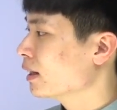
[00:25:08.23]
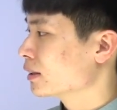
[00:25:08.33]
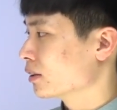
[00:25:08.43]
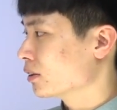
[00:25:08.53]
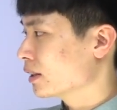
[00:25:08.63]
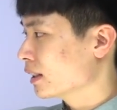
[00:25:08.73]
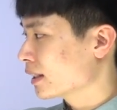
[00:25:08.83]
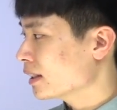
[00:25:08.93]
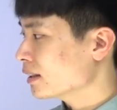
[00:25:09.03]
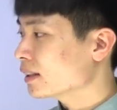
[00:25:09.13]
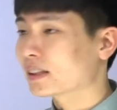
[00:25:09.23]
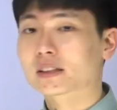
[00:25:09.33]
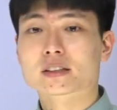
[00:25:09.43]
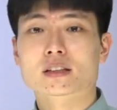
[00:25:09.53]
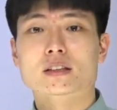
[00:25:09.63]
So again,
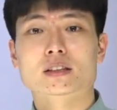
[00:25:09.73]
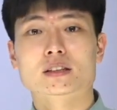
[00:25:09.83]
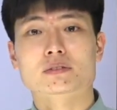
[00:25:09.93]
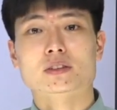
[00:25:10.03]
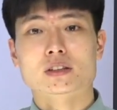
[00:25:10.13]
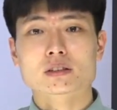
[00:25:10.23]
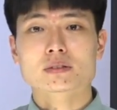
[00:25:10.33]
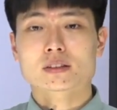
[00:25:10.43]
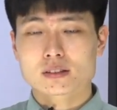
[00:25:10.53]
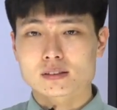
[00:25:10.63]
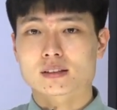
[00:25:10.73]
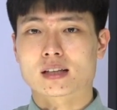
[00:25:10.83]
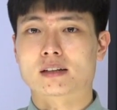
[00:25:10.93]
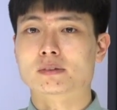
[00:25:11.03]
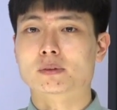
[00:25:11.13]
here's a list of terms.
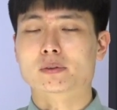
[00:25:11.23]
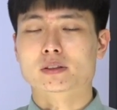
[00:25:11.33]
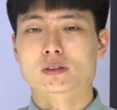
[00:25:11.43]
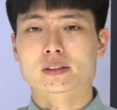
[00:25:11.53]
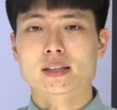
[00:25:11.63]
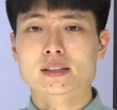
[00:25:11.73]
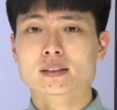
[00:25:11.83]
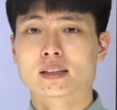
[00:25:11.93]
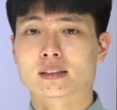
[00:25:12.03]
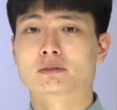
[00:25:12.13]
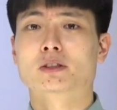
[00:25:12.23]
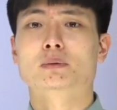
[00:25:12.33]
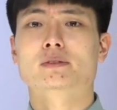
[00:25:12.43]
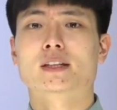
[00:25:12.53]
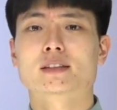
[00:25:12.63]
Have a moment to look at it, and then we'll
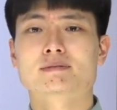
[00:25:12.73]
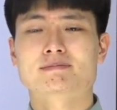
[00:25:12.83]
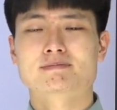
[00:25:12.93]
move on.